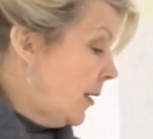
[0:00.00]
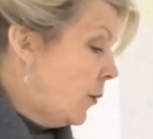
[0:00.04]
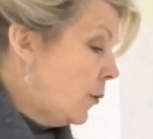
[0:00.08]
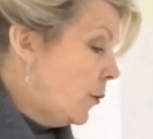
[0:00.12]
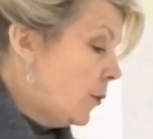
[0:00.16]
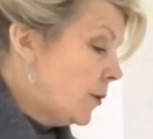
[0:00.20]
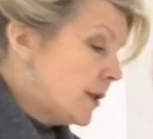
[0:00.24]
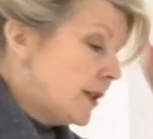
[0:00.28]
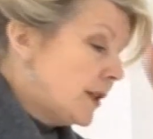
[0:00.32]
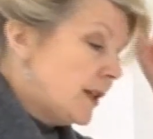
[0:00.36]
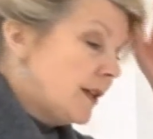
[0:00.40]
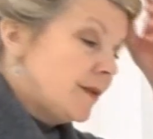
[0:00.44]

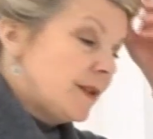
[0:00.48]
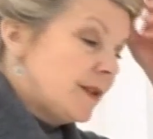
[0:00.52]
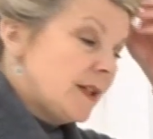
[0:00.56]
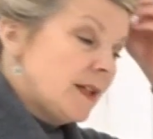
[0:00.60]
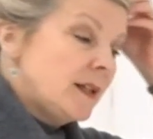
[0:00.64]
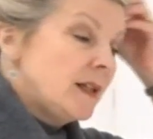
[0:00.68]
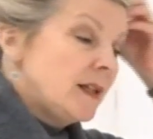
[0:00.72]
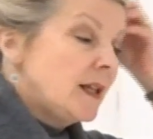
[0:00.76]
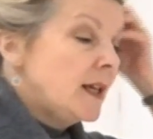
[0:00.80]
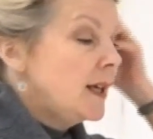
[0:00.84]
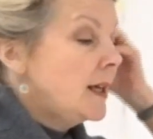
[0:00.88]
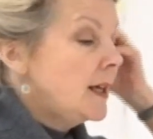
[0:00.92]
what I've
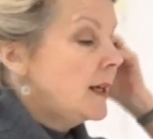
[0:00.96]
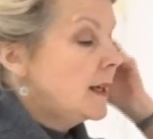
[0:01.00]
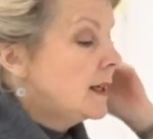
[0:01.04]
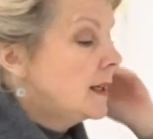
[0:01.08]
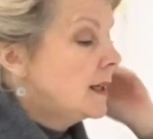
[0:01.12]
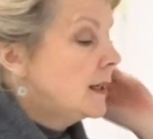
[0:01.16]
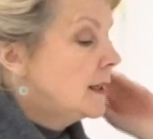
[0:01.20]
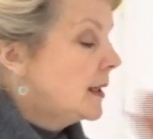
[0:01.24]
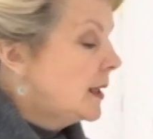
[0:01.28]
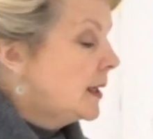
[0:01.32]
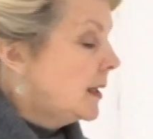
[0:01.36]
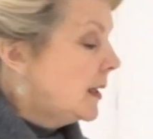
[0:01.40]
done
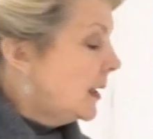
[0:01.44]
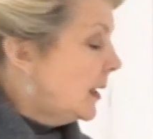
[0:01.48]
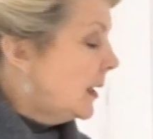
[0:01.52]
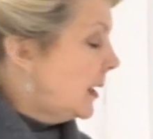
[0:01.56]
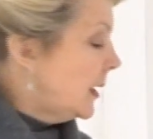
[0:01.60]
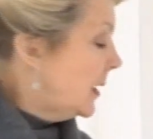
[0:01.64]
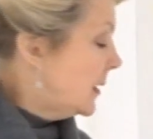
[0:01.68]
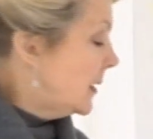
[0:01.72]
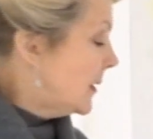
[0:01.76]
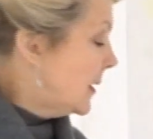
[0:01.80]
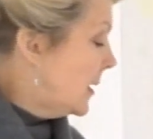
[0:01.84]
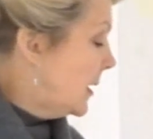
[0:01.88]
here
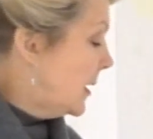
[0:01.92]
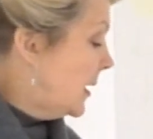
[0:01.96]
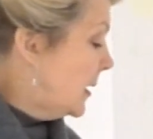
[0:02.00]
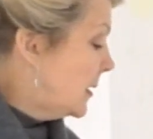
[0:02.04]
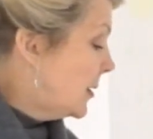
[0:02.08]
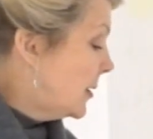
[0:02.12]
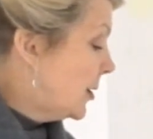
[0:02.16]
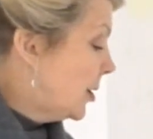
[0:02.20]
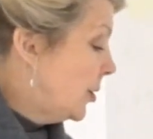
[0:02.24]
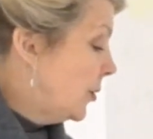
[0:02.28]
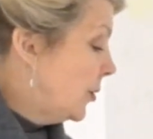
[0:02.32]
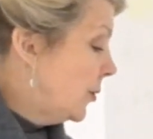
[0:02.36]
is
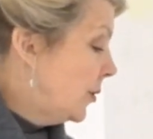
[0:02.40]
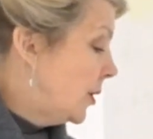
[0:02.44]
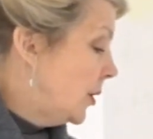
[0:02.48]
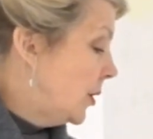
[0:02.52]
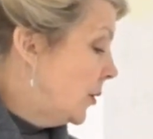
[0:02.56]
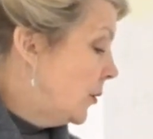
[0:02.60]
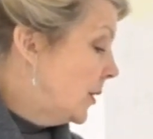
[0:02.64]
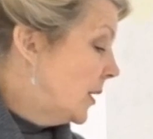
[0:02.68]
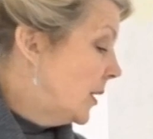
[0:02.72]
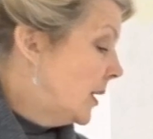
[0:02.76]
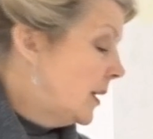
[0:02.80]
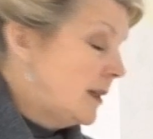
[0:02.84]
these two
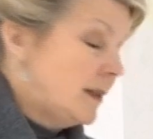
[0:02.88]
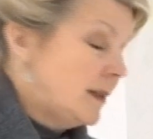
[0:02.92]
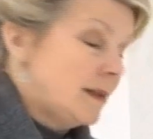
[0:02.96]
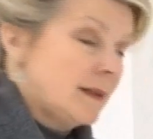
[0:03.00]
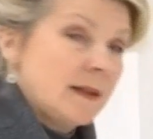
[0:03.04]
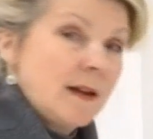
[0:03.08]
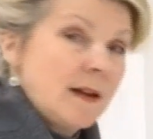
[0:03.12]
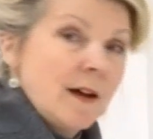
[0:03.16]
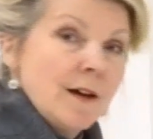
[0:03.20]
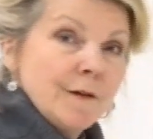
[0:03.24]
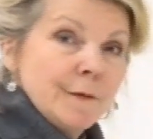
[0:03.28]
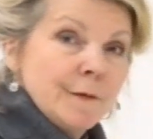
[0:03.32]

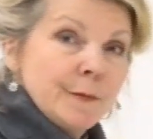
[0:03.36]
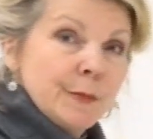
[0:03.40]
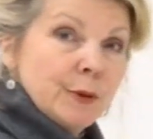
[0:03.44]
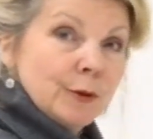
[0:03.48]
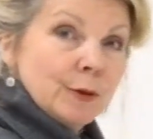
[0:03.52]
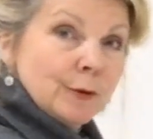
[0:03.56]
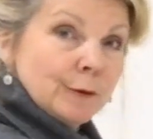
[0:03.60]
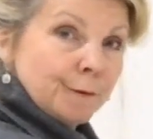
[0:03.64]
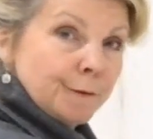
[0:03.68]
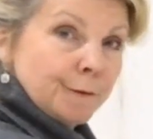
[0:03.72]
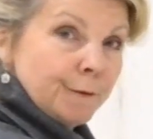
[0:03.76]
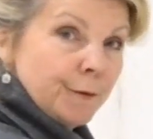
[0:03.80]
units I've
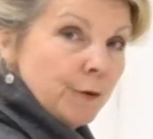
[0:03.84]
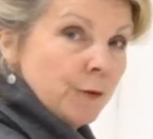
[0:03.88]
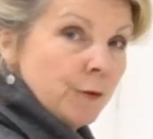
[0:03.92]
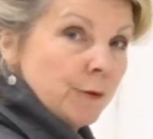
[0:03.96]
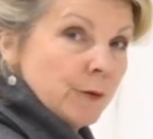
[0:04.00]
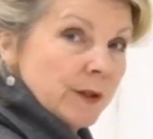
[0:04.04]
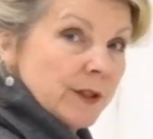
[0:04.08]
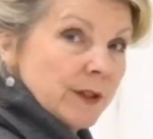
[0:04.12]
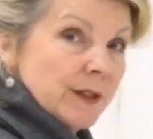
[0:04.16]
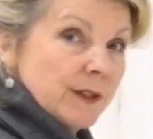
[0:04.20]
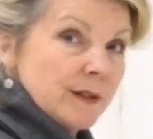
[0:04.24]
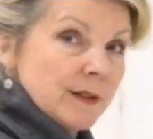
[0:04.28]
pulled
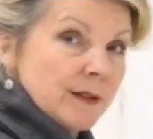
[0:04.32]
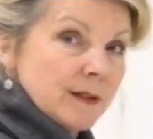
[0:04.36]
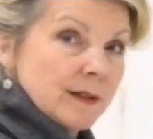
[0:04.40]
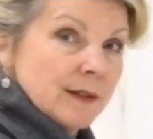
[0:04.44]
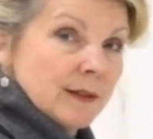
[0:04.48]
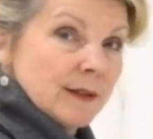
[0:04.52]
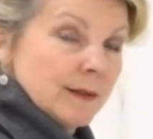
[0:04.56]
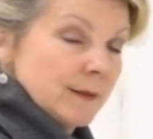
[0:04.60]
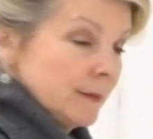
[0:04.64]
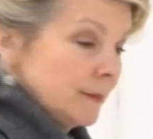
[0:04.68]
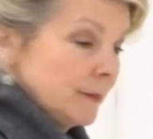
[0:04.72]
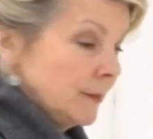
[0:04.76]

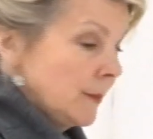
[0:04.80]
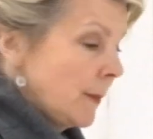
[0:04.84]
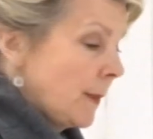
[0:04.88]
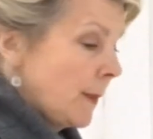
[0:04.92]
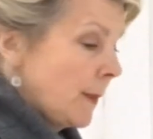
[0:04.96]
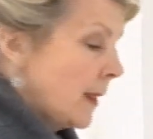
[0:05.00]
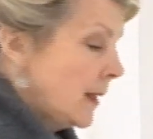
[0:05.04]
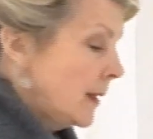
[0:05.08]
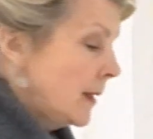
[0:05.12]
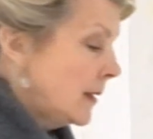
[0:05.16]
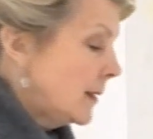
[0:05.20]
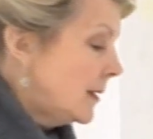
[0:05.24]
forwards
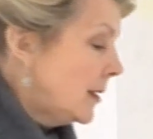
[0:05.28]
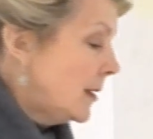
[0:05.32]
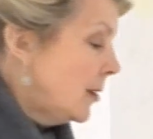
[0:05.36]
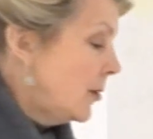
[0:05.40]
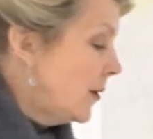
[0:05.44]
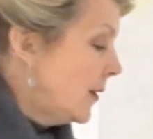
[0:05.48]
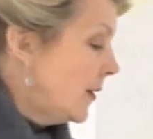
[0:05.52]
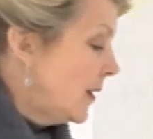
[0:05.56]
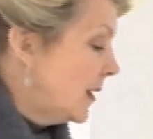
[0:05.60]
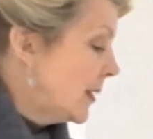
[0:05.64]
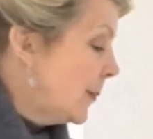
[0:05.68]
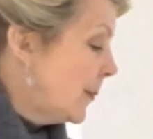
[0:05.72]
so
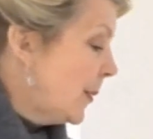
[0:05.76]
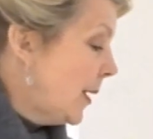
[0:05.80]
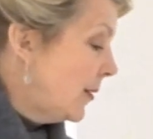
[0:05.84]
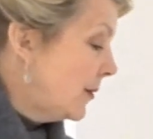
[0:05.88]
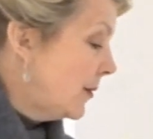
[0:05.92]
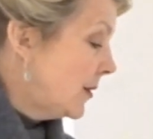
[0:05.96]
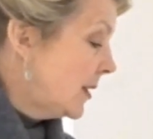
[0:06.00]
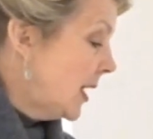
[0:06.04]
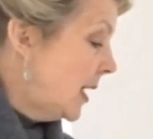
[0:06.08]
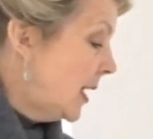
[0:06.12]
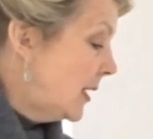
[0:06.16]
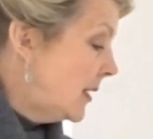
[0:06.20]
that there's
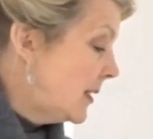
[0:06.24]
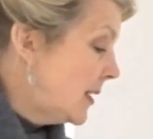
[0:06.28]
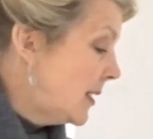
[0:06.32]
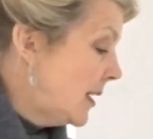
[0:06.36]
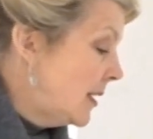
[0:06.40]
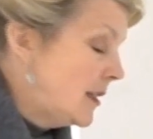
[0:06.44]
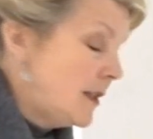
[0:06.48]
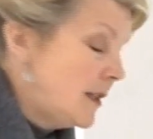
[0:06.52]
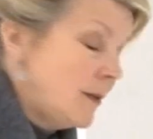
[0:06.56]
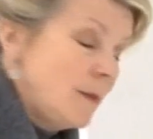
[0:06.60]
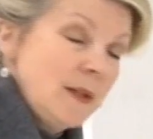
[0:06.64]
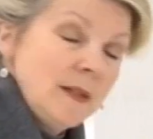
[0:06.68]
about 10
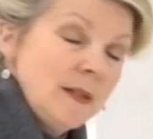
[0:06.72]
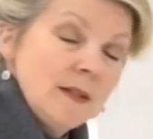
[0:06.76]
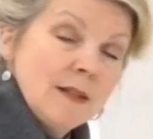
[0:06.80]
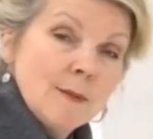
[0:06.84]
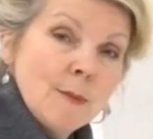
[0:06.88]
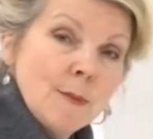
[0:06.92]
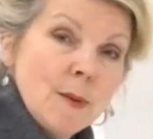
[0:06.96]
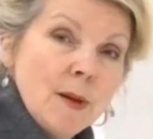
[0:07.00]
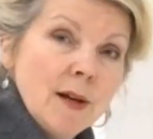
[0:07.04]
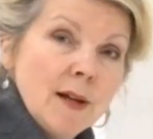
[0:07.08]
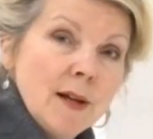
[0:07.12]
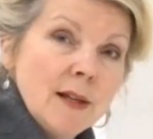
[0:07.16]

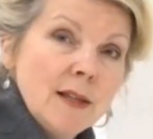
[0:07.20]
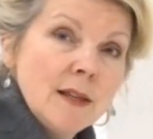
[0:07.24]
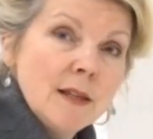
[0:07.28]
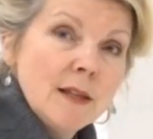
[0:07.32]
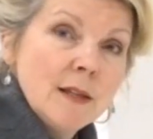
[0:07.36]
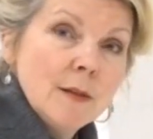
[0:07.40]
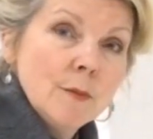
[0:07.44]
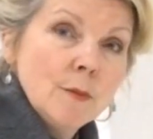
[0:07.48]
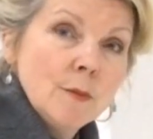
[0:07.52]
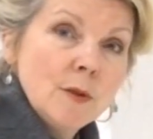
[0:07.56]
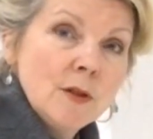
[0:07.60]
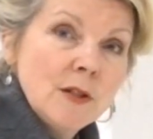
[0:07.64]
centimetres behind
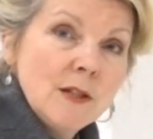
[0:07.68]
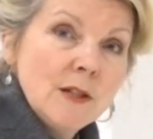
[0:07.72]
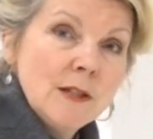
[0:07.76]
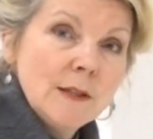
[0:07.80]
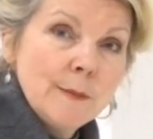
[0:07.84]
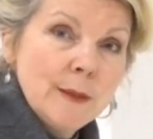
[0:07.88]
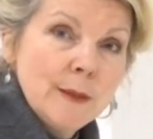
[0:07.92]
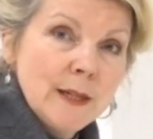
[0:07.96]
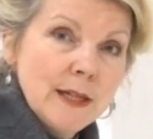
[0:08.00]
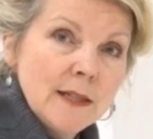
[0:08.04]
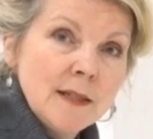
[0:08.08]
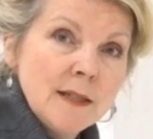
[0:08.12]
them, which
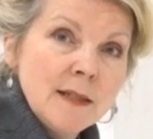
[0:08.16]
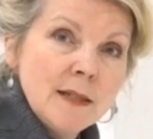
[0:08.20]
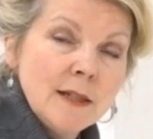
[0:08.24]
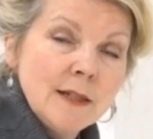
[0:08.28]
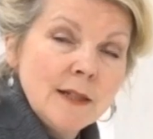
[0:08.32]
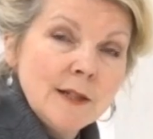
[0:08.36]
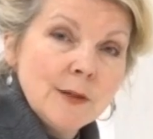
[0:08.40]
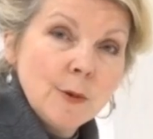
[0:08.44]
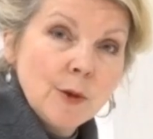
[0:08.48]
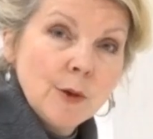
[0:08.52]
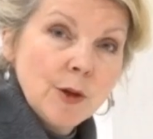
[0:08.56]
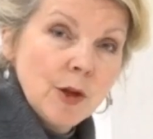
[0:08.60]
is
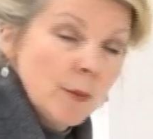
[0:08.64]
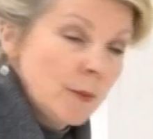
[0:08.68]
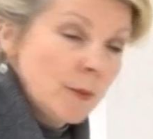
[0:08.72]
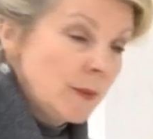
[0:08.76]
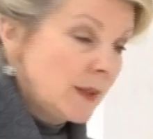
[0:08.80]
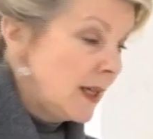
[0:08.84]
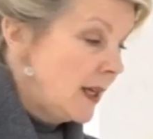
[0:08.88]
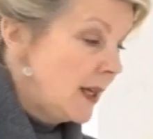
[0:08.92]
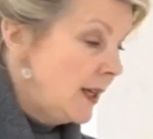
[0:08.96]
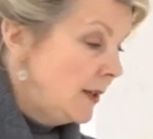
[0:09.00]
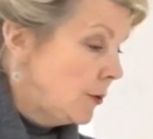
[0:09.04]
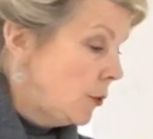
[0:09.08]
plenty to
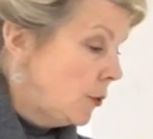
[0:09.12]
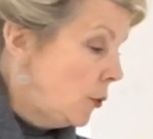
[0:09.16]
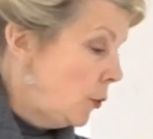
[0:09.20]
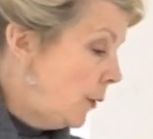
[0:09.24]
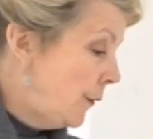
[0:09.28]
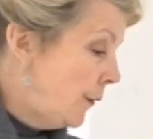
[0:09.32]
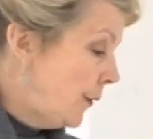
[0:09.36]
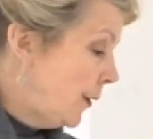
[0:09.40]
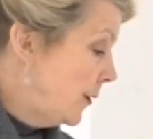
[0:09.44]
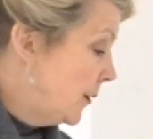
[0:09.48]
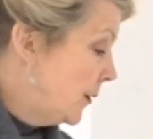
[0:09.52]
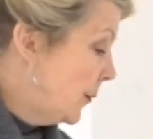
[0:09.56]
accommodate all
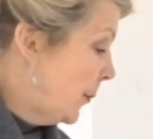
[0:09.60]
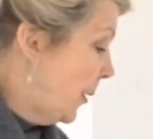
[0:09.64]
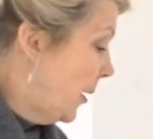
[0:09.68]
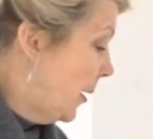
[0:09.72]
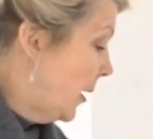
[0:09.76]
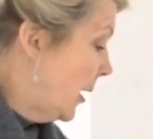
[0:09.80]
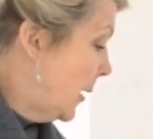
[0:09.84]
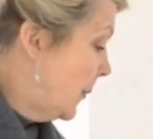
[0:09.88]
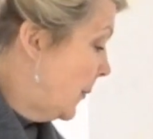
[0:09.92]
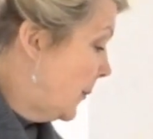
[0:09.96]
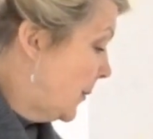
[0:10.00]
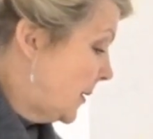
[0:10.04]
of those
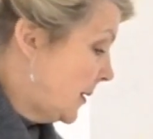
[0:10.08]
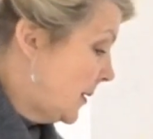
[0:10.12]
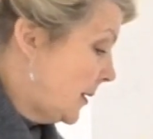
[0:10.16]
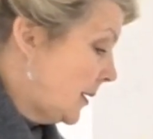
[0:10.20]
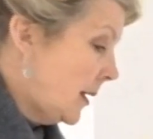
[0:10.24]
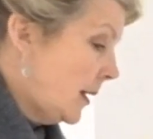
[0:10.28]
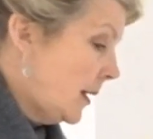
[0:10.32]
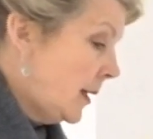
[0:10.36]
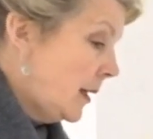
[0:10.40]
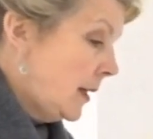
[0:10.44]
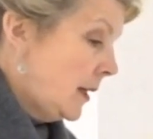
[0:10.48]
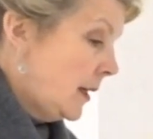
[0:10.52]
pipes
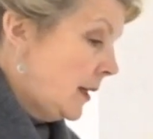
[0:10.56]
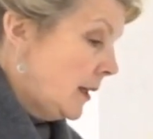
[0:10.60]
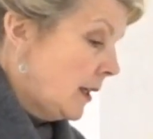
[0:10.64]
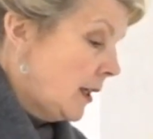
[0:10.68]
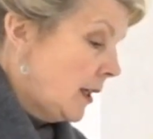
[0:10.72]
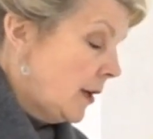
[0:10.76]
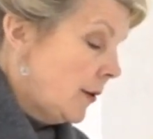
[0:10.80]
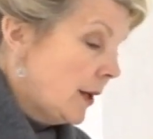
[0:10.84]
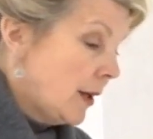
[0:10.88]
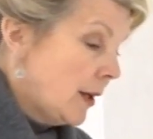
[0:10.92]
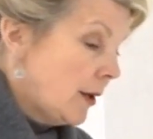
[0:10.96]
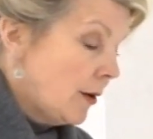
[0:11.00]

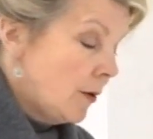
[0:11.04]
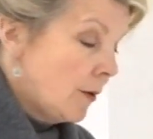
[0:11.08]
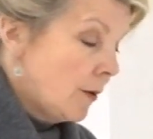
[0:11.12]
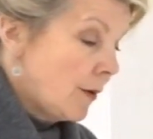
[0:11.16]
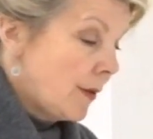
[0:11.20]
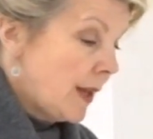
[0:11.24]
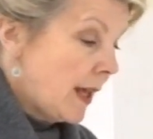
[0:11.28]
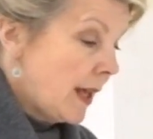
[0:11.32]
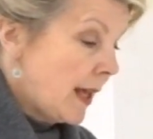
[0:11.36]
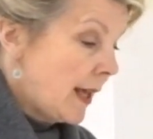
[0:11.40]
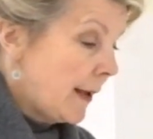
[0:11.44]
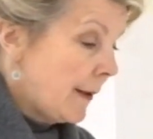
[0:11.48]
going along
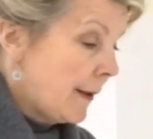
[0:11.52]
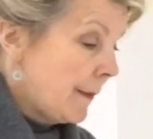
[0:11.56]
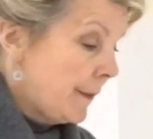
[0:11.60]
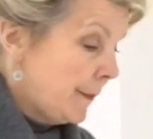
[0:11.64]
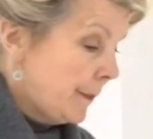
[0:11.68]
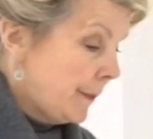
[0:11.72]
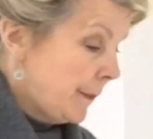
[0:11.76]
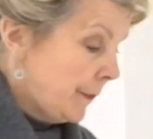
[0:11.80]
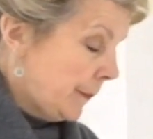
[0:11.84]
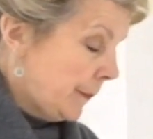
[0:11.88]
there.